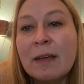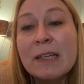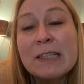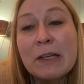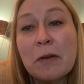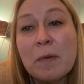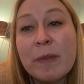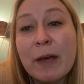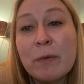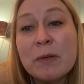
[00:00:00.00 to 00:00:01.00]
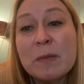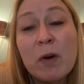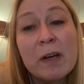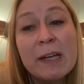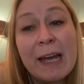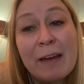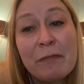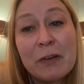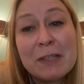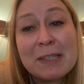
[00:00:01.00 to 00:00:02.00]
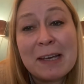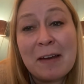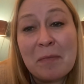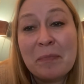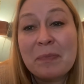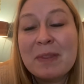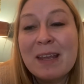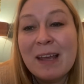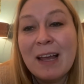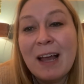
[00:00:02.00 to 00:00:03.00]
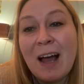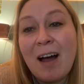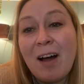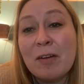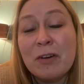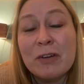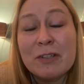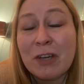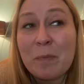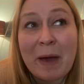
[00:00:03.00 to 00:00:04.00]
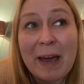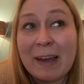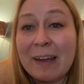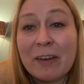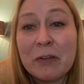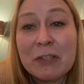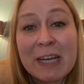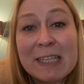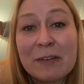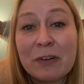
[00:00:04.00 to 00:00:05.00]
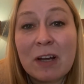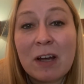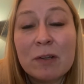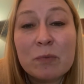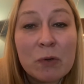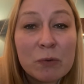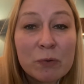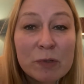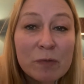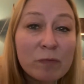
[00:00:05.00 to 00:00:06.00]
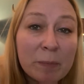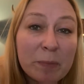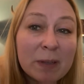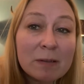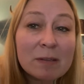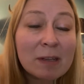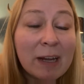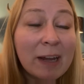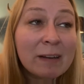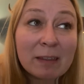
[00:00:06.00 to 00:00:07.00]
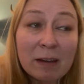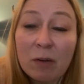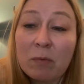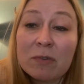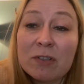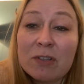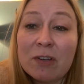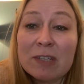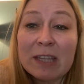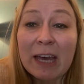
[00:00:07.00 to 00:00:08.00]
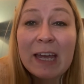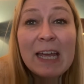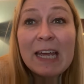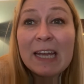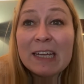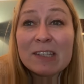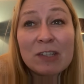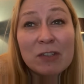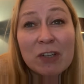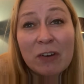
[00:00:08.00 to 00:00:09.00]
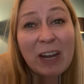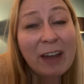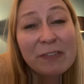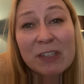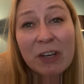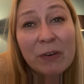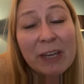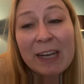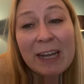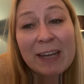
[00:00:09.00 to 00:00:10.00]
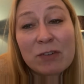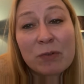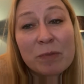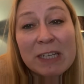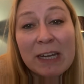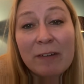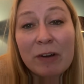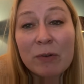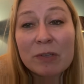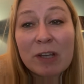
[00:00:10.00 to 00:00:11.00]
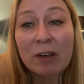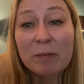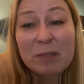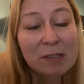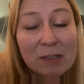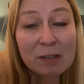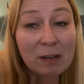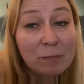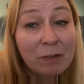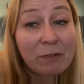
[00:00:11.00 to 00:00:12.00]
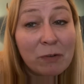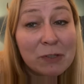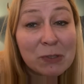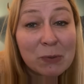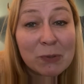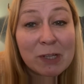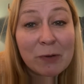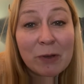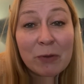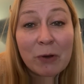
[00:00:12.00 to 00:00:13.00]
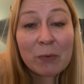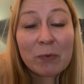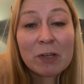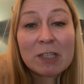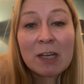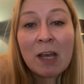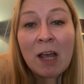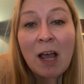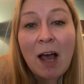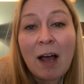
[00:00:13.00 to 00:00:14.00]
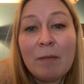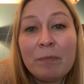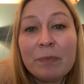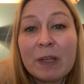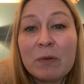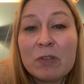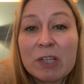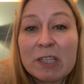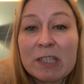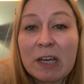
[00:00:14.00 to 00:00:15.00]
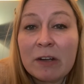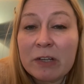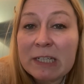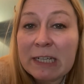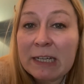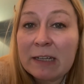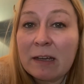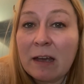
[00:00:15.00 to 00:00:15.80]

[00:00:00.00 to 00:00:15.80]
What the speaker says: So that was my effort. I could go back and I could add different coloured wools and ribbons and anything I wanted to that. It's, you don't have to go and get natural materials. I'm just like my forest school, so I thought I would. It was just an idea.